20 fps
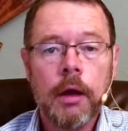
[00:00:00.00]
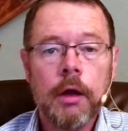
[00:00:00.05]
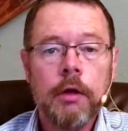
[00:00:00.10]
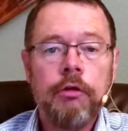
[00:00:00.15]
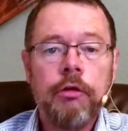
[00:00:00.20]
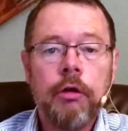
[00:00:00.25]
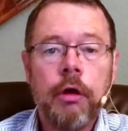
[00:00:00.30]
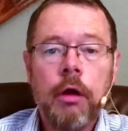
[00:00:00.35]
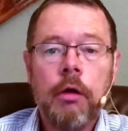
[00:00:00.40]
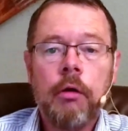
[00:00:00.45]

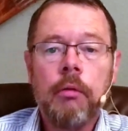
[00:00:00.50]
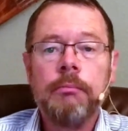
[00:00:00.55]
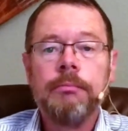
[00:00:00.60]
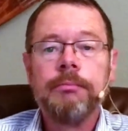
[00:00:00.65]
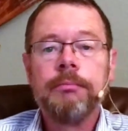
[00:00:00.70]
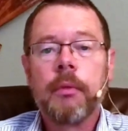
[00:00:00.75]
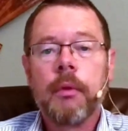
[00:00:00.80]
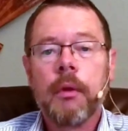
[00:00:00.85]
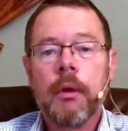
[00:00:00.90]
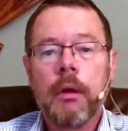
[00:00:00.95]
Shalom.
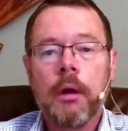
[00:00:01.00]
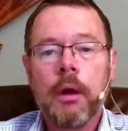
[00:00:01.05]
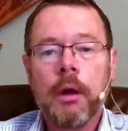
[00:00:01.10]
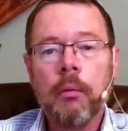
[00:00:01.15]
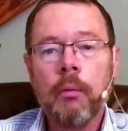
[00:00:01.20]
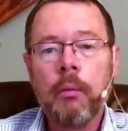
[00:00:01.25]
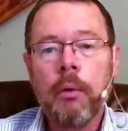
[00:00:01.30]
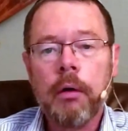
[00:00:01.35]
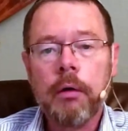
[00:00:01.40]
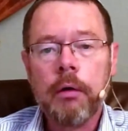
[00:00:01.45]

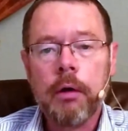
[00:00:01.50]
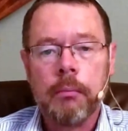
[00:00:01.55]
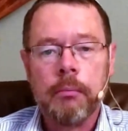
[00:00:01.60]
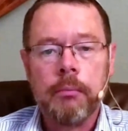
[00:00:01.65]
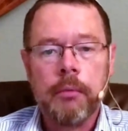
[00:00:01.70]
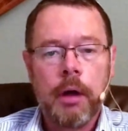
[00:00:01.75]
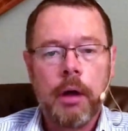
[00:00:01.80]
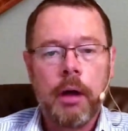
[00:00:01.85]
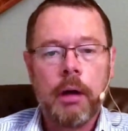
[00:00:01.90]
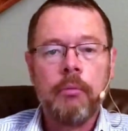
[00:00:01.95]
Welcome.
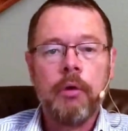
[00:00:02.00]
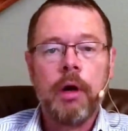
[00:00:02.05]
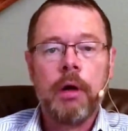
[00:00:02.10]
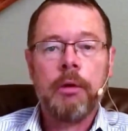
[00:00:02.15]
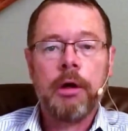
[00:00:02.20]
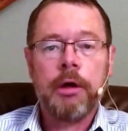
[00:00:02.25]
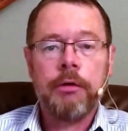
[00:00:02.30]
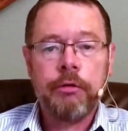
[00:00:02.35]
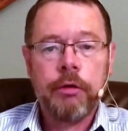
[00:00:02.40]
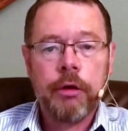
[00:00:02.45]
I'm
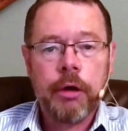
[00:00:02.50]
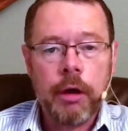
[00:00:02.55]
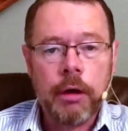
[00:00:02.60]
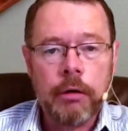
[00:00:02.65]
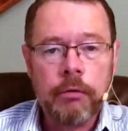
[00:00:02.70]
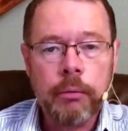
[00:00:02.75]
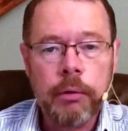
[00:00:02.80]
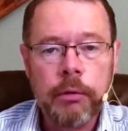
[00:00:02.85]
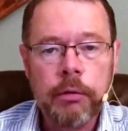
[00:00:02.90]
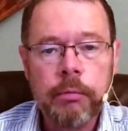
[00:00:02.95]
Rabbi
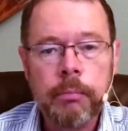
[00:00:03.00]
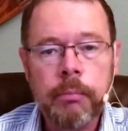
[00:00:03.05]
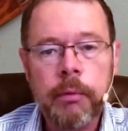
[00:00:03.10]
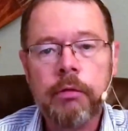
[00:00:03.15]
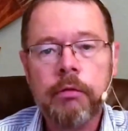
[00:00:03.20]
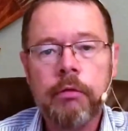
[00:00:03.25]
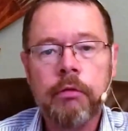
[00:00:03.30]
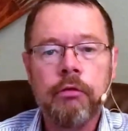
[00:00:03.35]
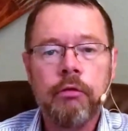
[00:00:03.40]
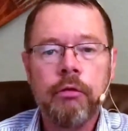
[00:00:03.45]
Scott with
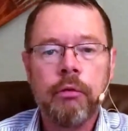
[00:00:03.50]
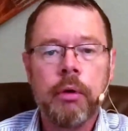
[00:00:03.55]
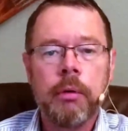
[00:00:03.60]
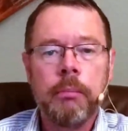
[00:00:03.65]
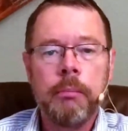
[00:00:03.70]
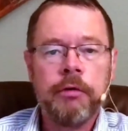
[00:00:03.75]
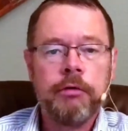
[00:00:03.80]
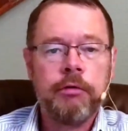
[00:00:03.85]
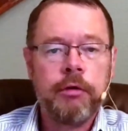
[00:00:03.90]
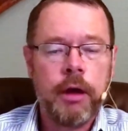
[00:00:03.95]
Beth Yeshua
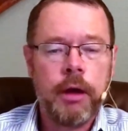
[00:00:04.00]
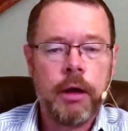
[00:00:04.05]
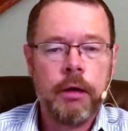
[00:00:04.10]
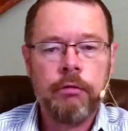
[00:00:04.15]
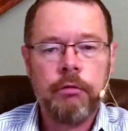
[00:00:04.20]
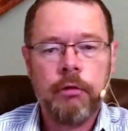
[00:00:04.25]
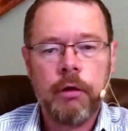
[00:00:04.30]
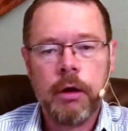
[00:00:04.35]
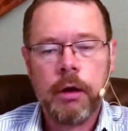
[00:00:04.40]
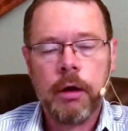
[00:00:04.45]
Messianic
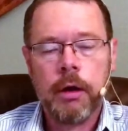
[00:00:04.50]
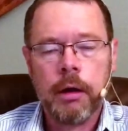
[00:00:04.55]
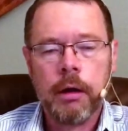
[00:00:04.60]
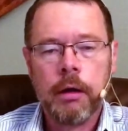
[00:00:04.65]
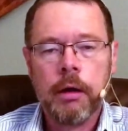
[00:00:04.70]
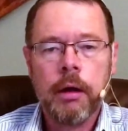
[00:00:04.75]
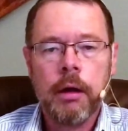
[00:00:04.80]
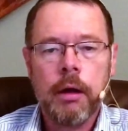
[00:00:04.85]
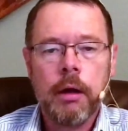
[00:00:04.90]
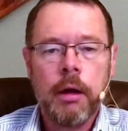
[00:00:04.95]
Synagogue.
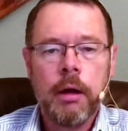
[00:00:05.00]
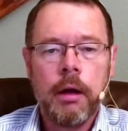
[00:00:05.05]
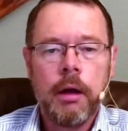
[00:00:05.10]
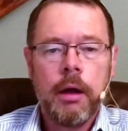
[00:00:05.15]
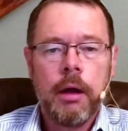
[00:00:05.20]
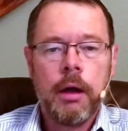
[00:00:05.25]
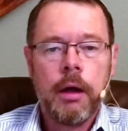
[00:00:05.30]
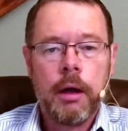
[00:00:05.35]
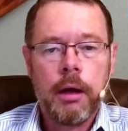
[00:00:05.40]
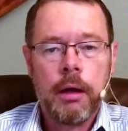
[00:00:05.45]

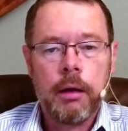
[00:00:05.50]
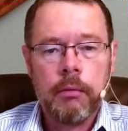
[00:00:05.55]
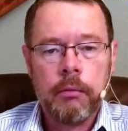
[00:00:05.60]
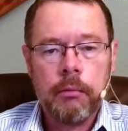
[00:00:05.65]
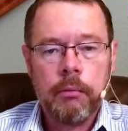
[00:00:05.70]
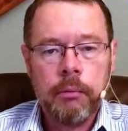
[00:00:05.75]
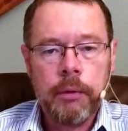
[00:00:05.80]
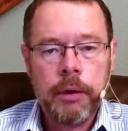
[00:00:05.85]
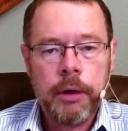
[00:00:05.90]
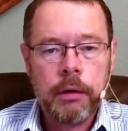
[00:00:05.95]

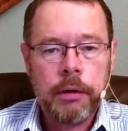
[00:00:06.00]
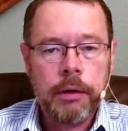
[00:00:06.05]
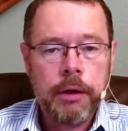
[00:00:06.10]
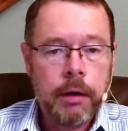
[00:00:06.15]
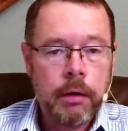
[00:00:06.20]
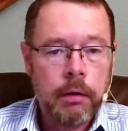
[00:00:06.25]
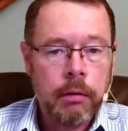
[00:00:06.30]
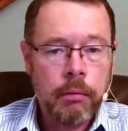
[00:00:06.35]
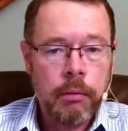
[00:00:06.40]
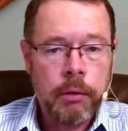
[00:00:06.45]
We are
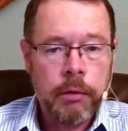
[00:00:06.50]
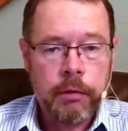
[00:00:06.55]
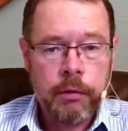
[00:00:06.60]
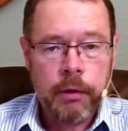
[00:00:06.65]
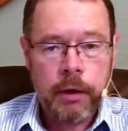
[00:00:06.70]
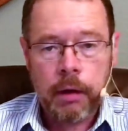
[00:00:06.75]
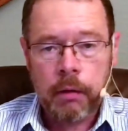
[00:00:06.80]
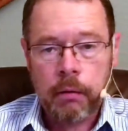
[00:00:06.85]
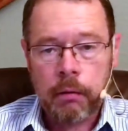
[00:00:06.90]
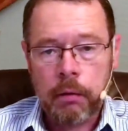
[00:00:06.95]
here
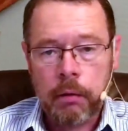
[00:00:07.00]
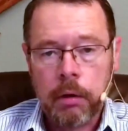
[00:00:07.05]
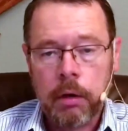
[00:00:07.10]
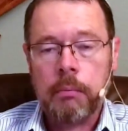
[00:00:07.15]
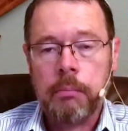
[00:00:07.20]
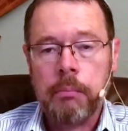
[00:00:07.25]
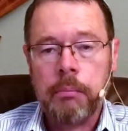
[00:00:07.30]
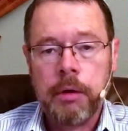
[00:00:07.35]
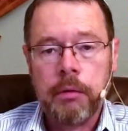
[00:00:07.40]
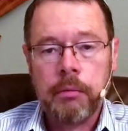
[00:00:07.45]
with our
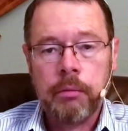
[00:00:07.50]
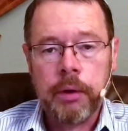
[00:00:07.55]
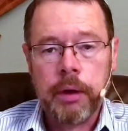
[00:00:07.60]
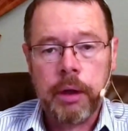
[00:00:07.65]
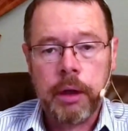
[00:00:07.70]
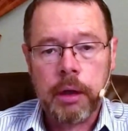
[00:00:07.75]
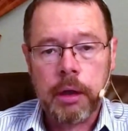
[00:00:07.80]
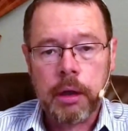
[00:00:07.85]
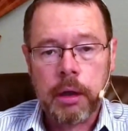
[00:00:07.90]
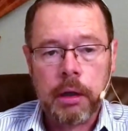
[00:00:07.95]

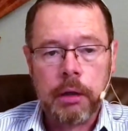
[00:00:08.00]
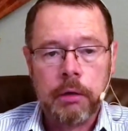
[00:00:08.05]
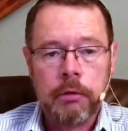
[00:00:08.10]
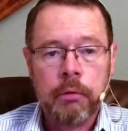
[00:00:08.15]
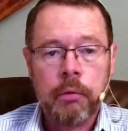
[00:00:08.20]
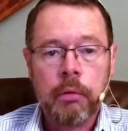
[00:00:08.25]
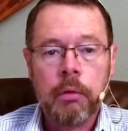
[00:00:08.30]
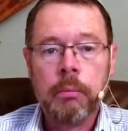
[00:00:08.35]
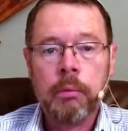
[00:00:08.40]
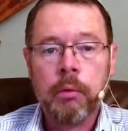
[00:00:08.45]
midweek
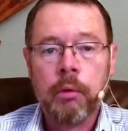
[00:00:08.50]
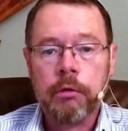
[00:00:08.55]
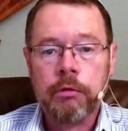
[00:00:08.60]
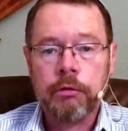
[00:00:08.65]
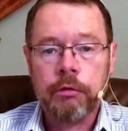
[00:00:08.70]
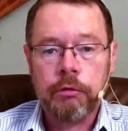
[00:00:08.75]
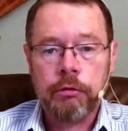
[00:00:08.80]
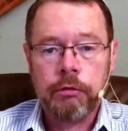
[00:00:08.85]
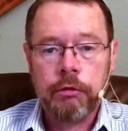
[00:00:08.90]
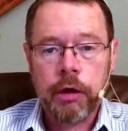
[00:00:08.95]
Torah
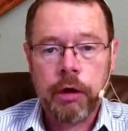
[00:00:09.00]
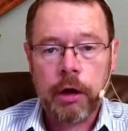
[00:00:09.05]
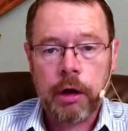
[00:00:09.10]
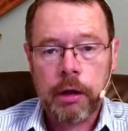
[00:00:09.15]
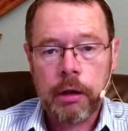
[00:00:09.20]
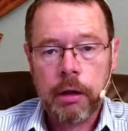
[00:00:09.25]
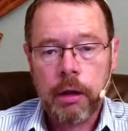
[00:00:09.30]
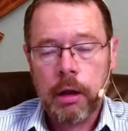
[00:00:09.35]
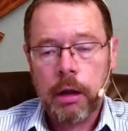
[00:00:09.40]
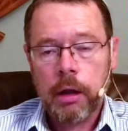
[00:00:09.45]
portion
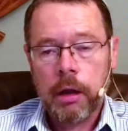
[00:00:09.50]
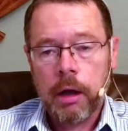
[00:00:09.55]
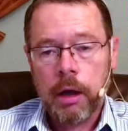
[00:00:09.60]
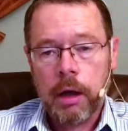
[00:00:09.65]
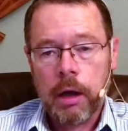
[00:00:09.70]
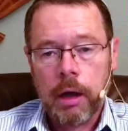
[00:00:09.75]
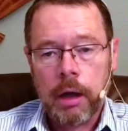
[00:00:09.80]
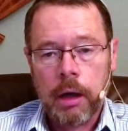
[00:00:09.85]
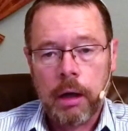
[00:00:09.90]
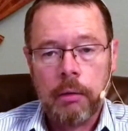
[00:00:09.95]
study.
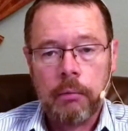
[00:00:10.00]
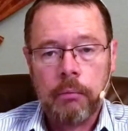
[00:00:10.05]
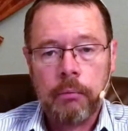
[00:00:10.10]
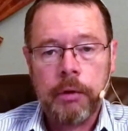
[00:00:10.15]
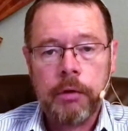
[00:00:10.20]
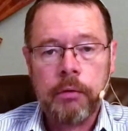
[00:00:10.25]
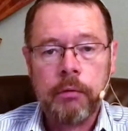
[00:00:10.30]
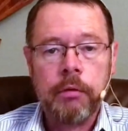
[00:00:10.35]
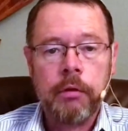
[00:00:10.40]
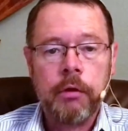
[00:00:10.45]

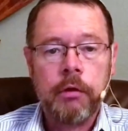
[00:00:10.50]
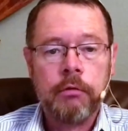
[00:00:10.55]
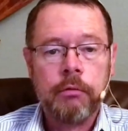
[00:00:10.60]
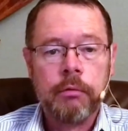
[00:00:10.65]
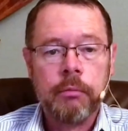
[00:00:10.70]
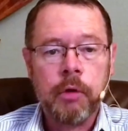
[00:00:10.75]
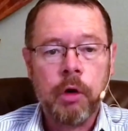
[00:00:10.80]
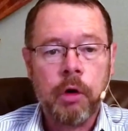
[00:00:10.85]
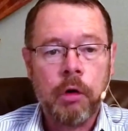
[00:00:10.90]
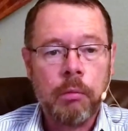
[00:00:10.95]
We do these
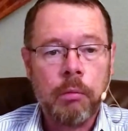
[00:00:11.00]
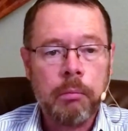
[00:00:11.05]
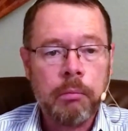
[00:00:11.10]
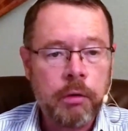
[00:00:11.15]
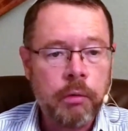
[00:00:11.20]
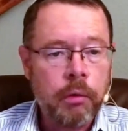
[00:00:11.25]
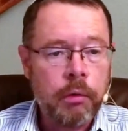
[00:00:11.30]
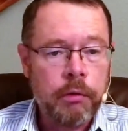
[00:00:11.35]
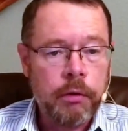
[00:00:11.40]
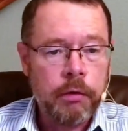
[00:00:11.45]
from home,
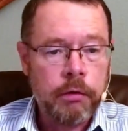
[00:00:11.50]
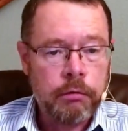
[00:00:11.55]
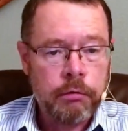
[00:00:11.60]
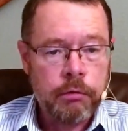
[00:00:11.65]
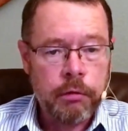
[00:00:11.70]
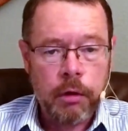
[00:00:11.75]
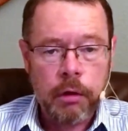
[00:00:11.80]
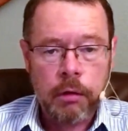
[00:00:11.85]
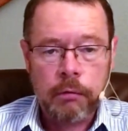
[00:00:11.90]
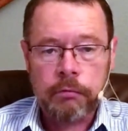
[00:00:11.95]
record these
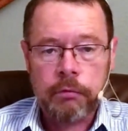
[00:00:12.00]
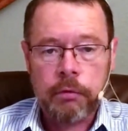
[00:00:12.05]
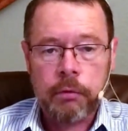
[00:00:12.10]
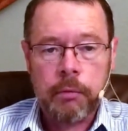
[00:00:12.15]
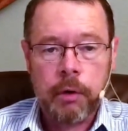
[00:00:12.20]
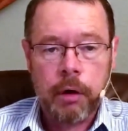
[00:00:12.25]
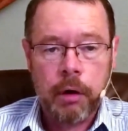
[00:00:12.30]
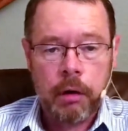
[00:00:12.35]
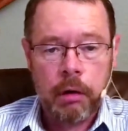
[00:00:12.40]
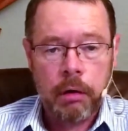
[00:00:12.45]

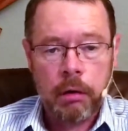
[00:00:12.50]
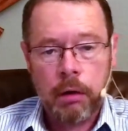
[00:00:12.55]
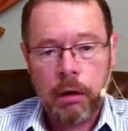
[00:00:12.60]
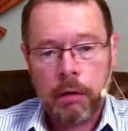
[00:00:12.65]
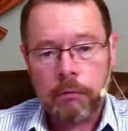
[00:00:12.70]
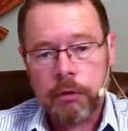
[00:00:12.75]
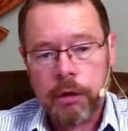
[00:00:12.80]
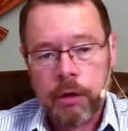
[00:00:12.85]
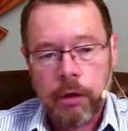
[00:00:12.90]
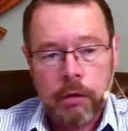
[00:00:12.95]
from our
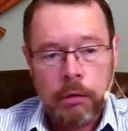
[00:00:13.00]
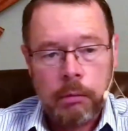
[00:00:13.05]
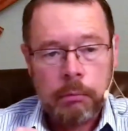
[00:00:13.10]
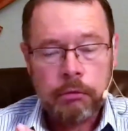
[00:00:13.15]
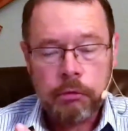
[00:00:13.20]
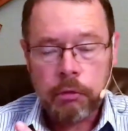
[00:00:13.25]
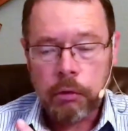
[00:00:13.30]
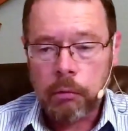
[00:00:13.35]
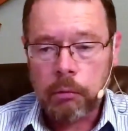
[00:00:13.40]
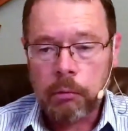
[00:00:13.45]
lovely home,
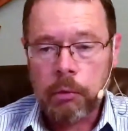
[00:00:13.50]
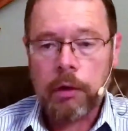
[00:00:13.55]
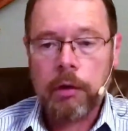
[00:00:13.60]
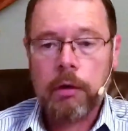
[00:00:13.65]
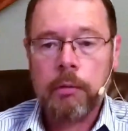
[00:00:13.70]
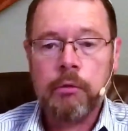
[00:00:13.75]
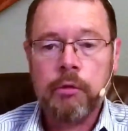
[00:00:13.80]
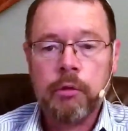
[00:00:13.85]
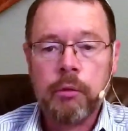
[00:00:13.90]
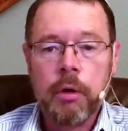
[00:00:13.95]
so
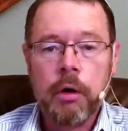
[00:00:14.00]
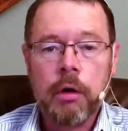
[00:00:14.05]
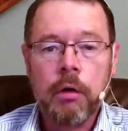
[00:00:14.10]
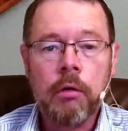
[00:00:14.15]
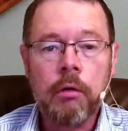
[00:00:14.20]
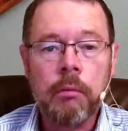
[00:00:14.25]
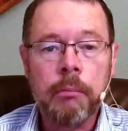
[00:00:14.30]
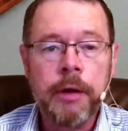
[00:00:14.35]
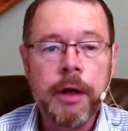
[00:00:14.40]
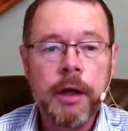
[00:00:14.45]
welcome to our
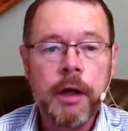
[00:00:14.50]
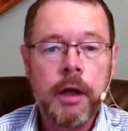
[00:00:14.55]
home.